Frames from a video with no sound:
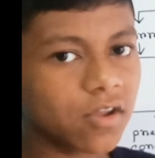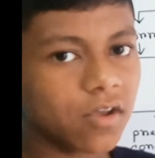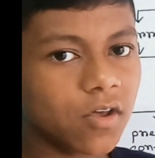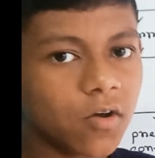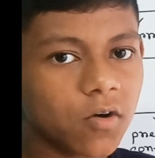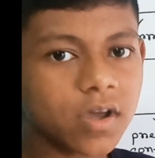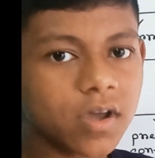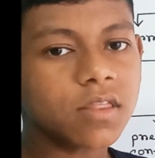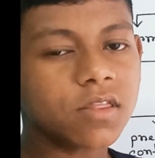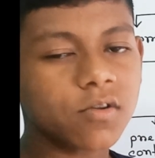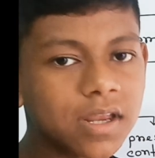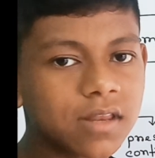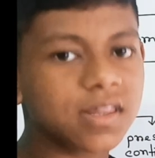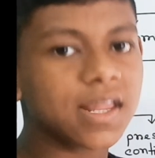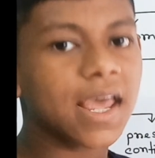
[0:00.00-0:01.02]
Okay, so
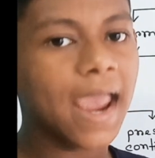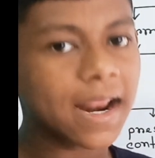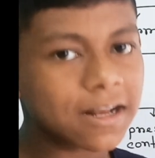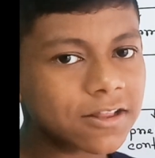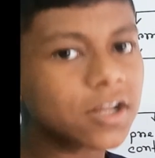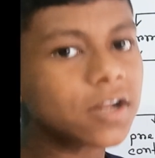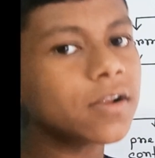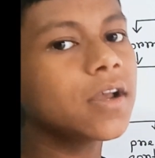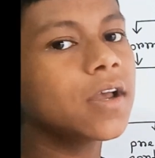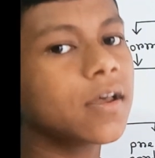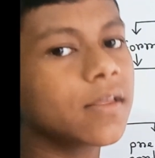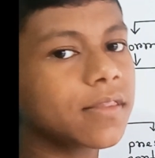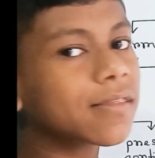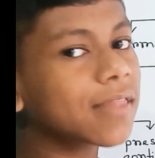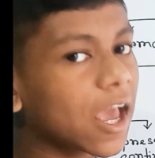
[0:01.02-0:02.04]
it's another
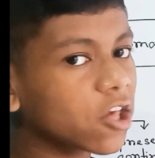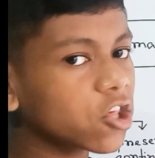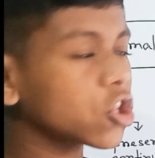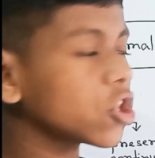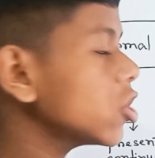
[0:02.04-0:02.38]
section